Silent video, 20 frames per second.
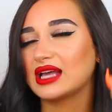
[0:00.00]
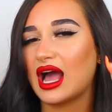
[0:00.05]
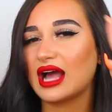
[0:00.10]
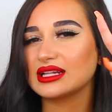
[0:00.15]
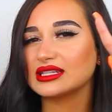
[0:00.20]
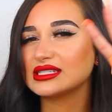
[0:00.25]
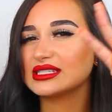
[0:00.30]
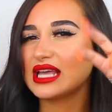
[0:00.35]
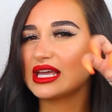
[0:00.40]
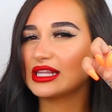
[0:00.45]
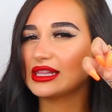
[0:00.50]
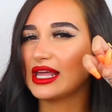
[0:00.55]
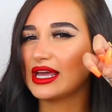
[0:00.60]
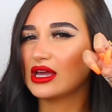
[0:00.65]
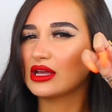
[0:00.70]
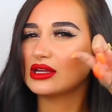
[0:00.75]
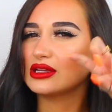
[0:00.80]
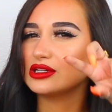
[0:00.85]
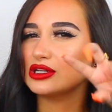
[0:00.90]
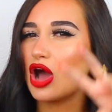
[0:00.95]
I'd say
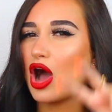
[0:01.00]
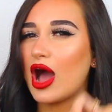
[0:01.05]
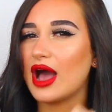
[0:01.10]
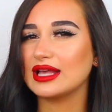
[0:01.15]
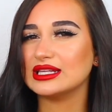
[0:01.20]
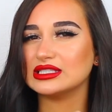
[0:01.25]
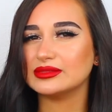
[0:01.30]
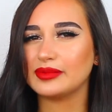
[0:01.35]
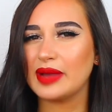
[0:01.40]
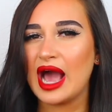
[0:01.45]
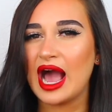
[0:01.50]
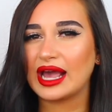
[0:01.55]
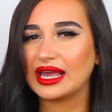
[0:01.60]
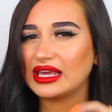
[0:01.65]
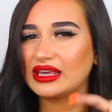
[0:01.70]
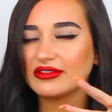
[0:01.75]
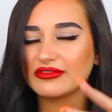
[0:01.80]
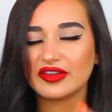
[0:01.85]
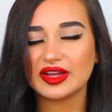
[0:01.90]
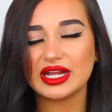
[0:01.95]
like not as
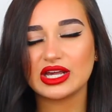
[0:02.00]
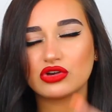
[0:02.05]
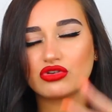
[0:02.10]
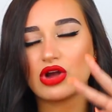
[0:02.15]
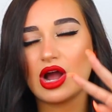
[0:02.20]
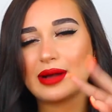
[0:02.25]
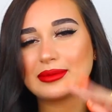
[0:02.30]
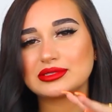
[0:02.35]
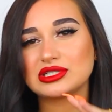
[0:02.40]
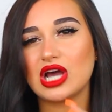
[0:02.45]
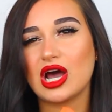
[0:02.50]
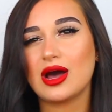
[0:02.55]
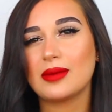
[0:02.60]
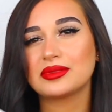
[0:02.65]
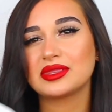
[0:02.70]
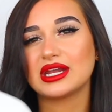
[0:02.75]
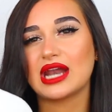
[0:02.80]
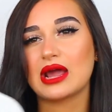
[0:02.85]
baggy fitting crop top,